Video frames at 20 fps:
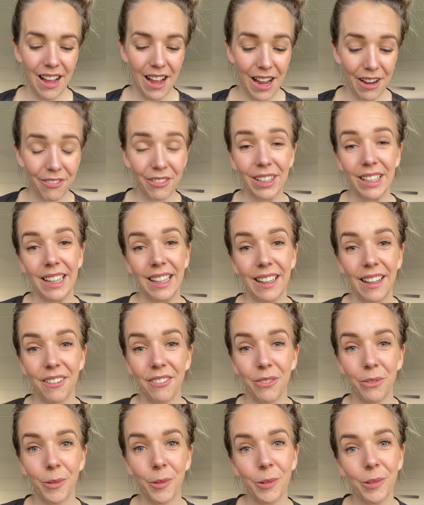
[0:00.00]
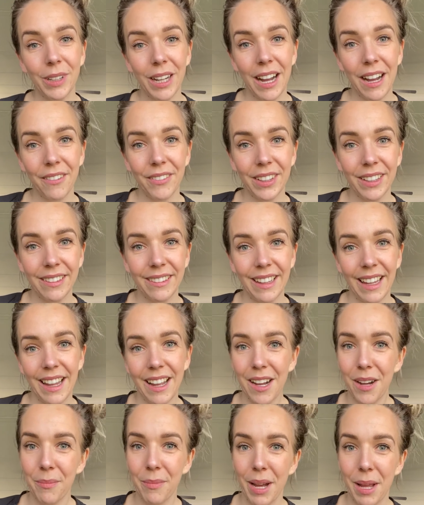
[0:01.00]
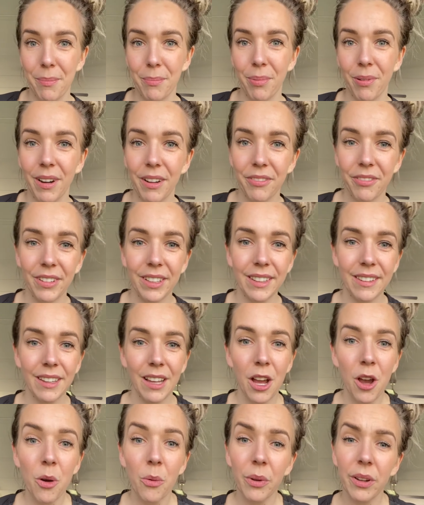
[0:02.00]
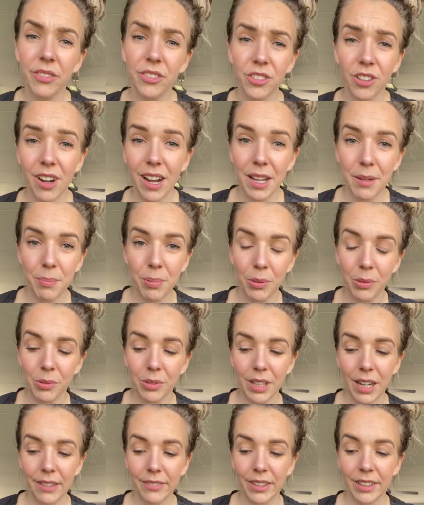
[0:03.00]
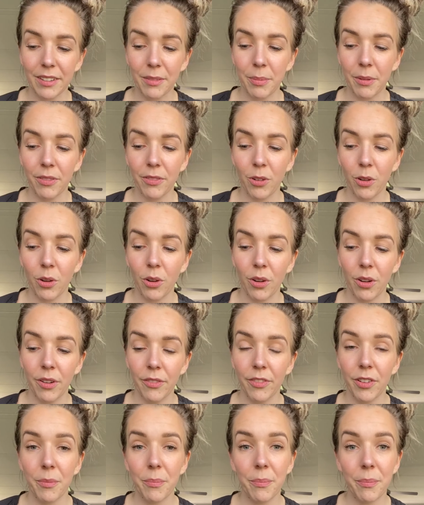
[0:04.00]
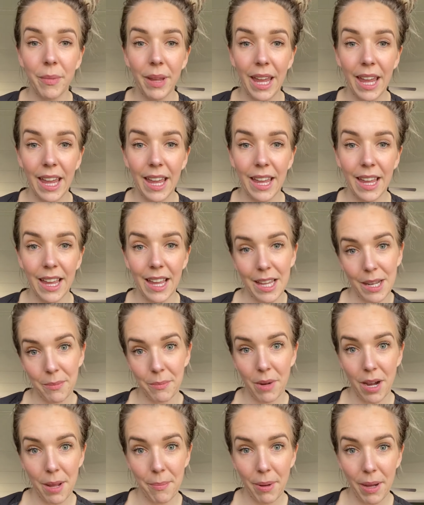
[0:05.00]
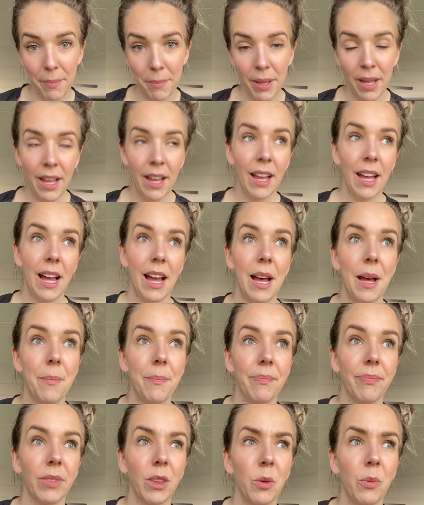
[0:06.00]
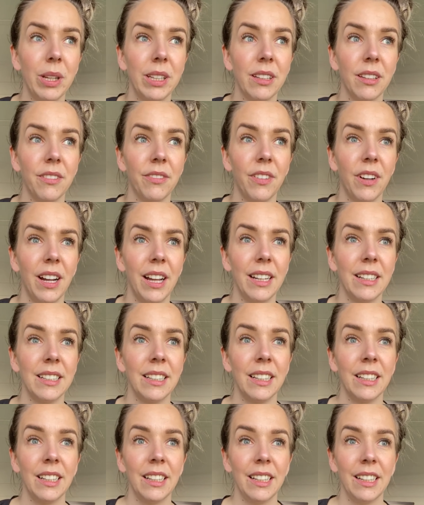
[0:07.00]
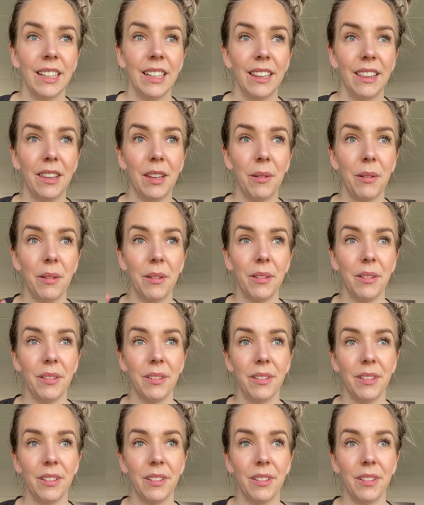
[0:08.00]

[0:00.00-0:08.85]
I really love wool covers. They are my preference. We've tried PUL covers before. For me and my bub, um, we just find the